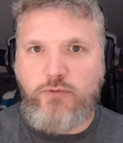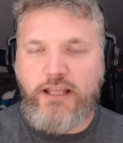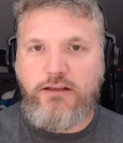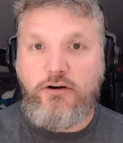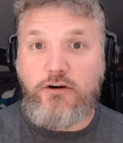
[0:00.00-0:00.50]

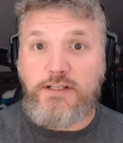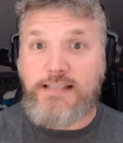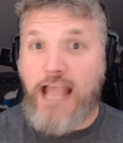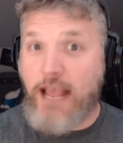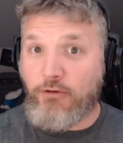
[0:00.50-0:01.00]
with Curtis
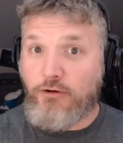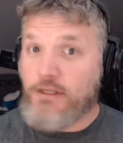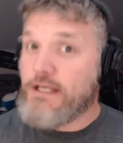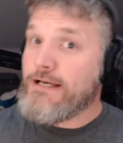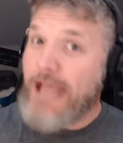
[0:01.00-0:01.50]
Samuel.
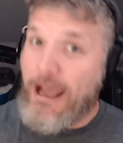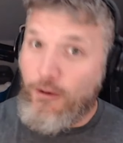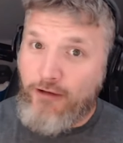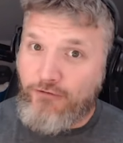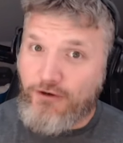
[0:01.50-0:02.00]

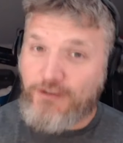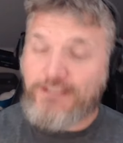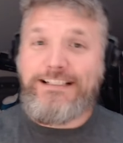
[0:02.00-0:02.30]
However,